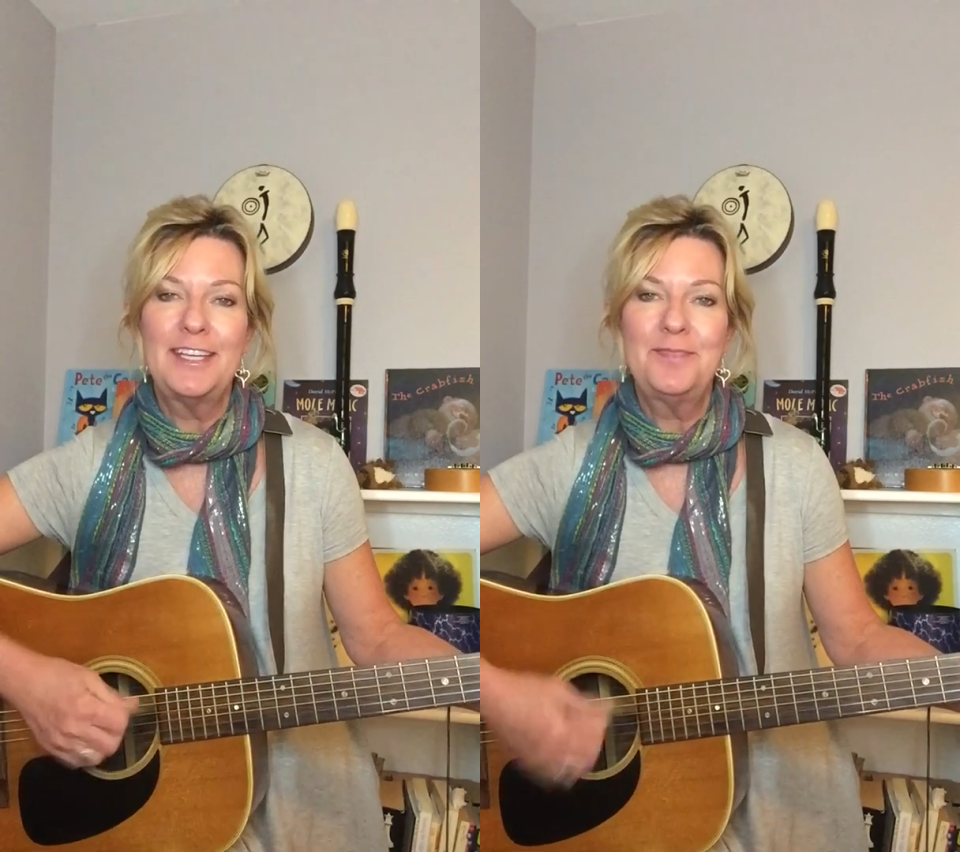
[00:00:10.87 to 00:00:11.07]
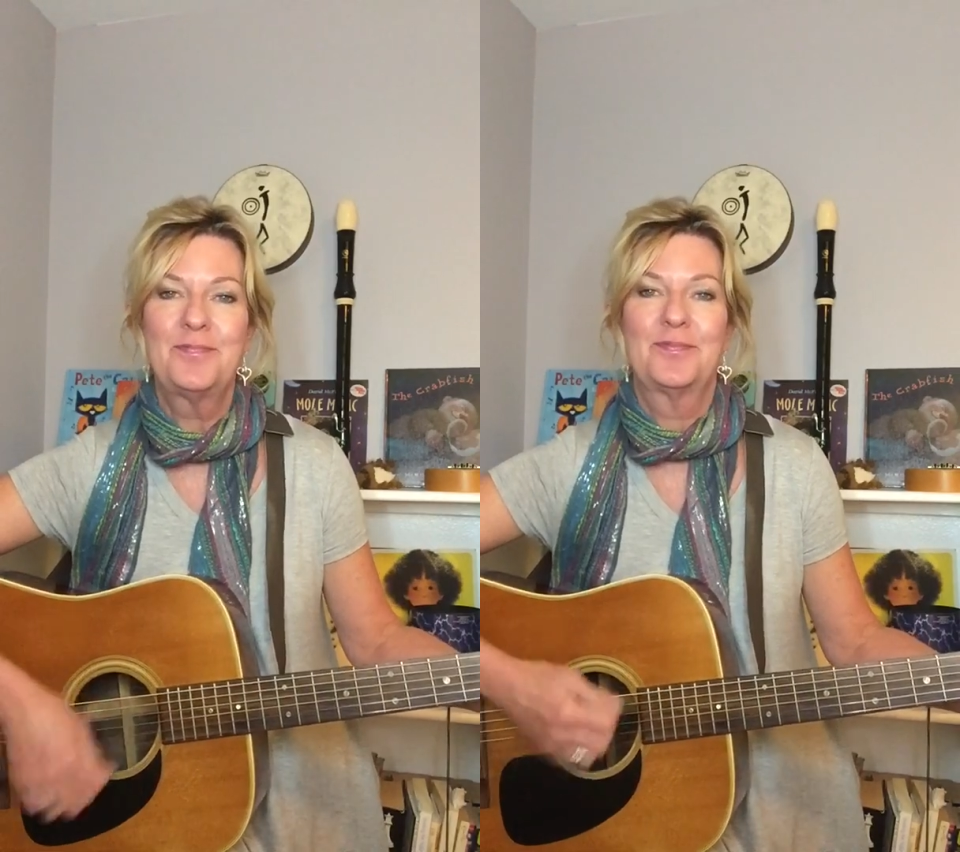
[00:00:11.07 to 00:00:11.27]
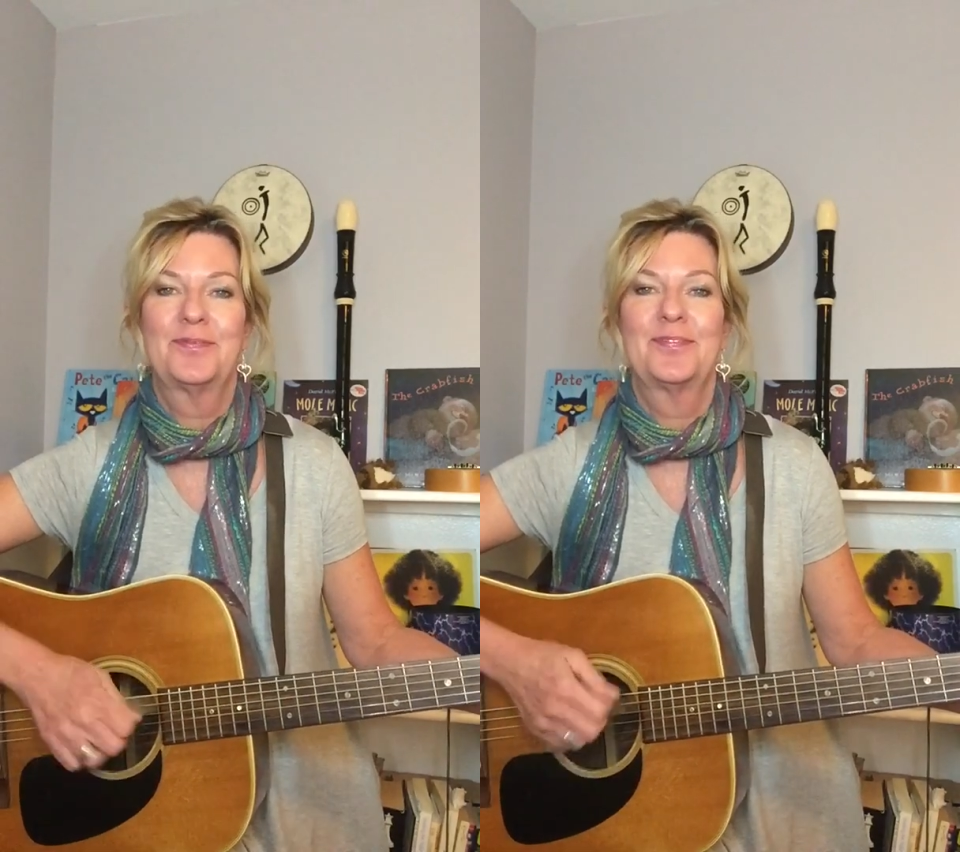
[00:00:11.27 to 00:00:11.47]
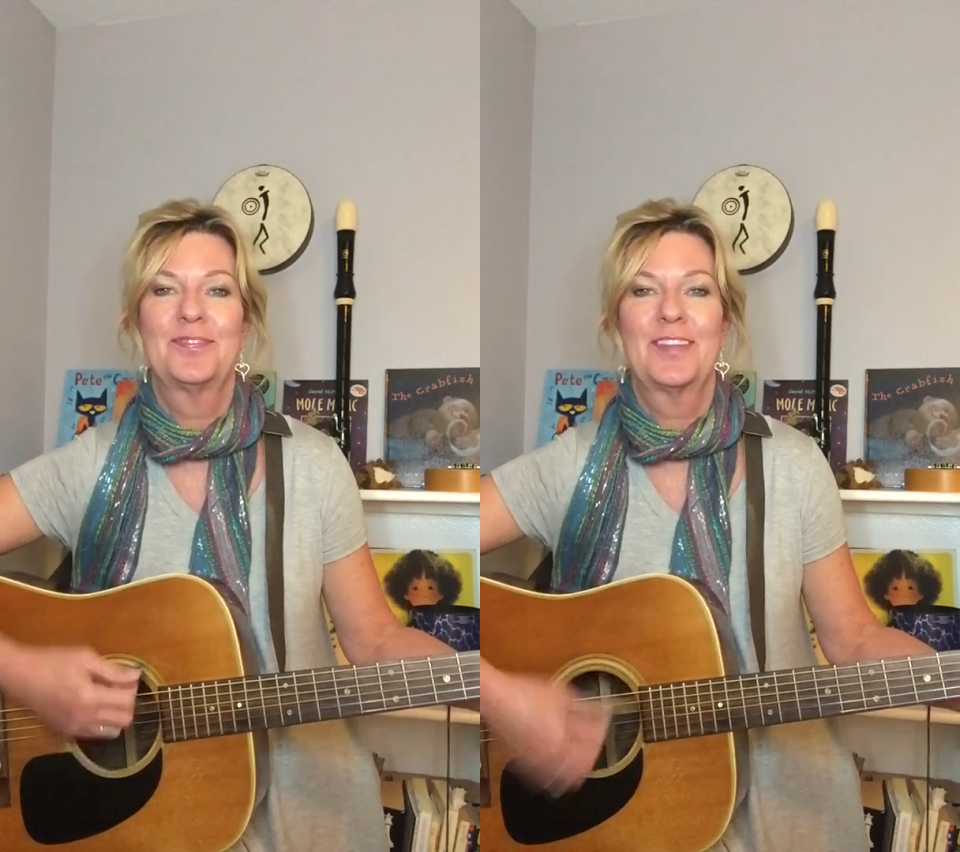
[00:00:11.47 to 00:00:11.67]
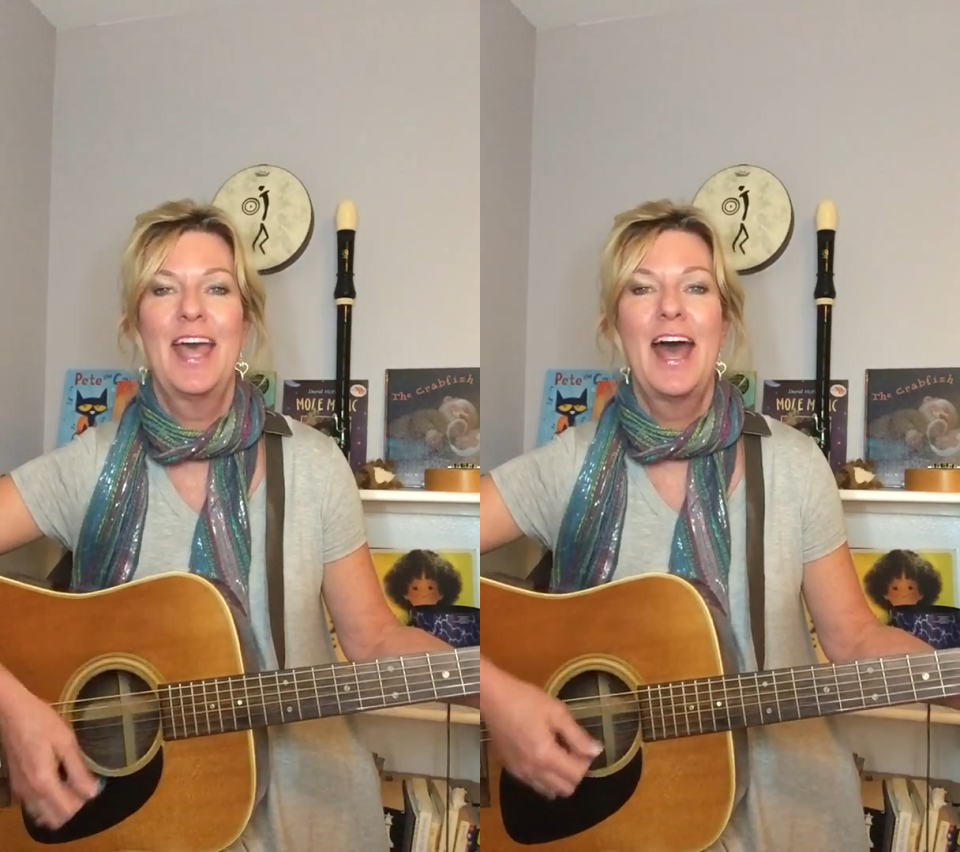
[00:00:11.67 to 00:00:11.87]

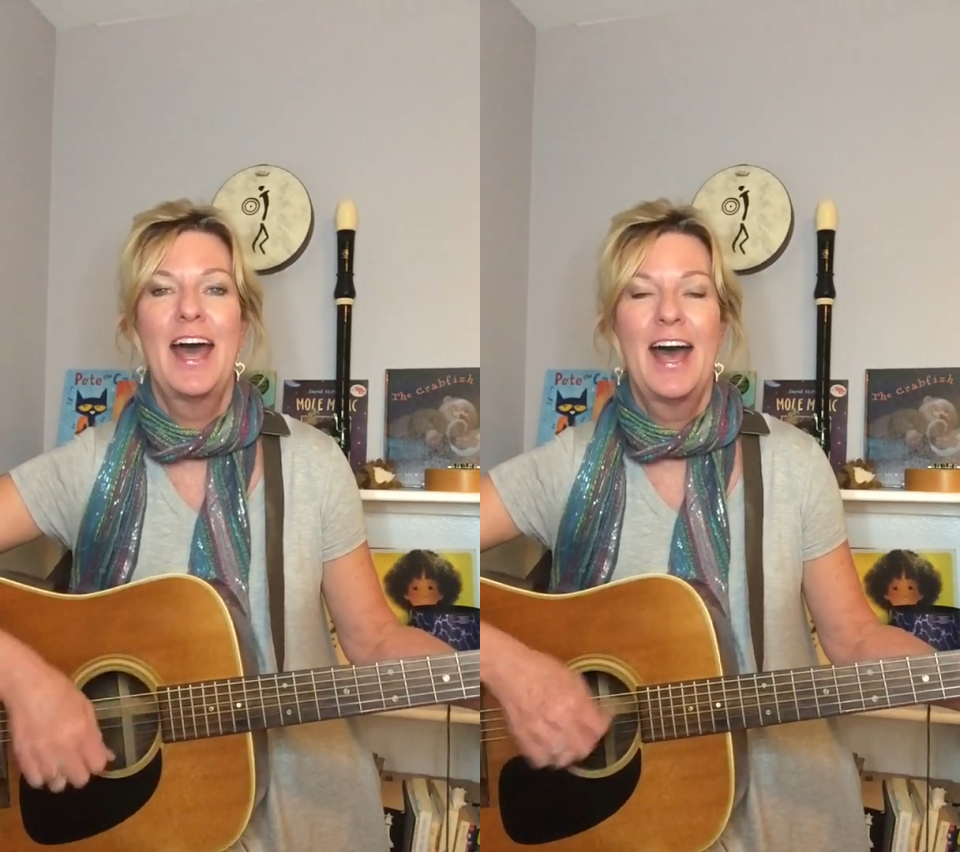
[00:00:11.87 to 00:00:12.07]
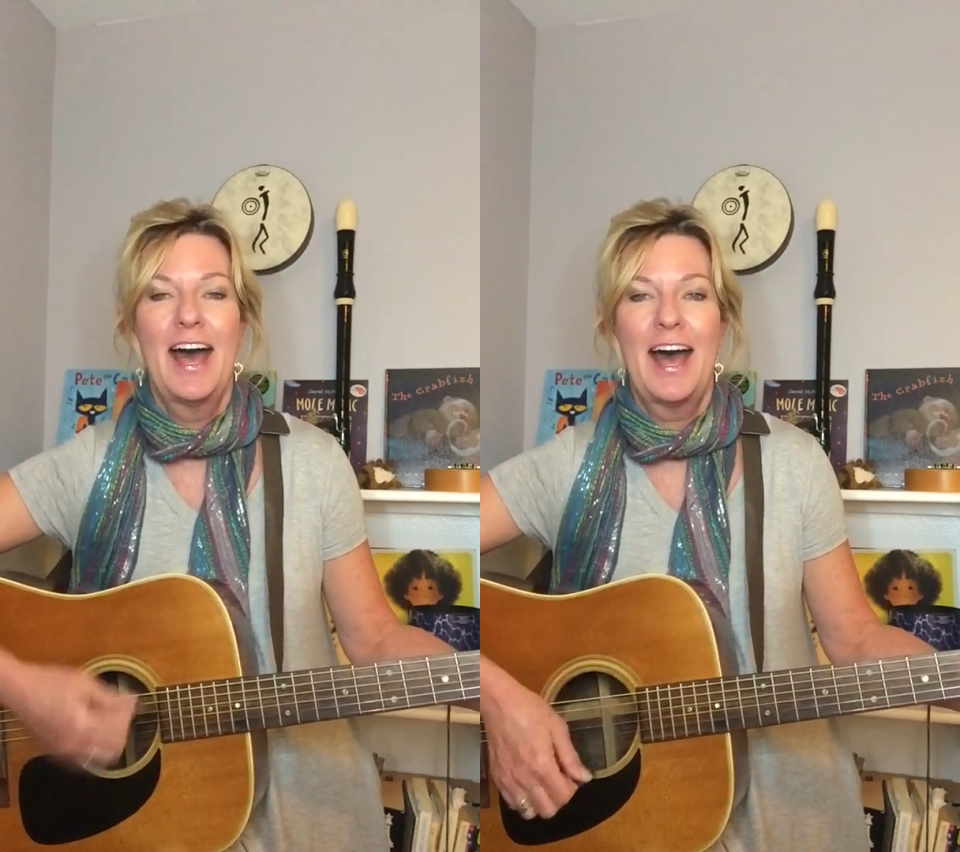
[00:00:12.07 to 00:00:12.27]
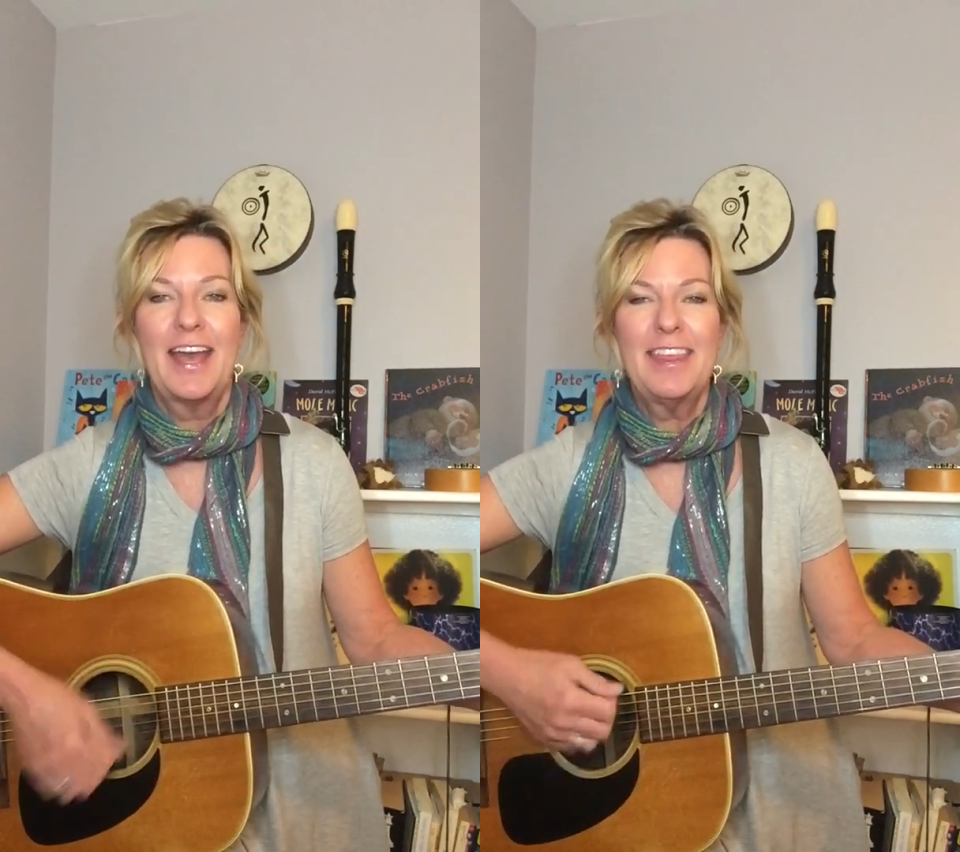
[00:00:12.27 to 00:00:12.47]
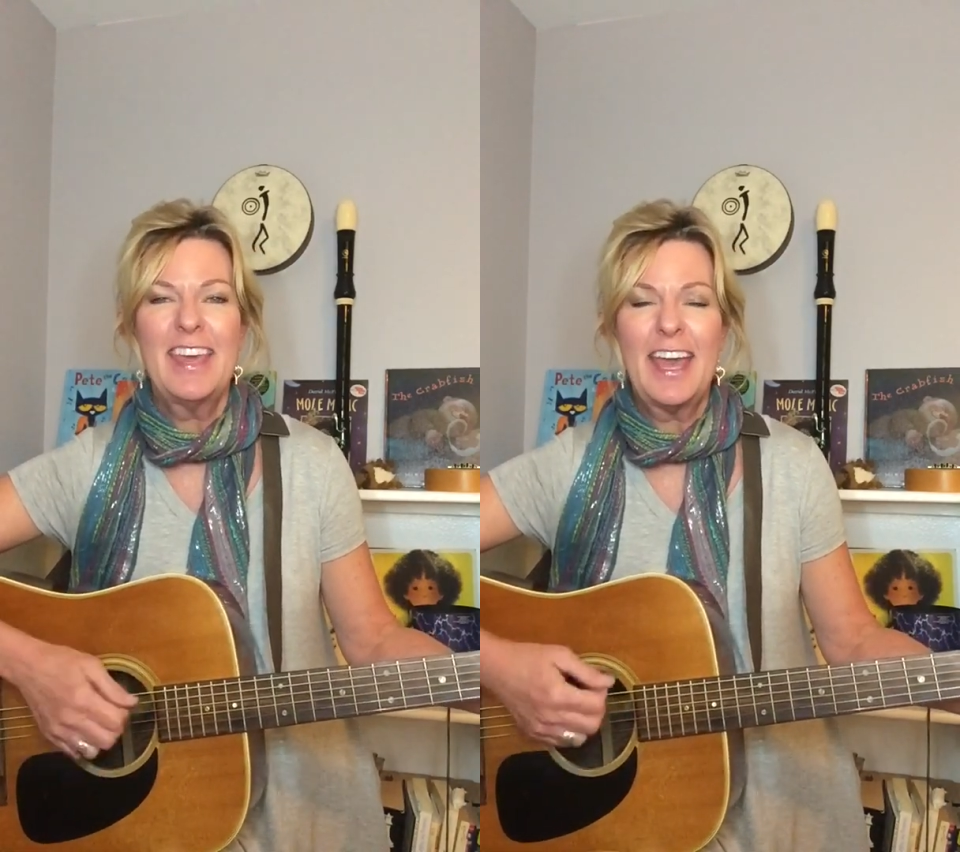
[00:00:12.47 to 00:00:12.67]
I think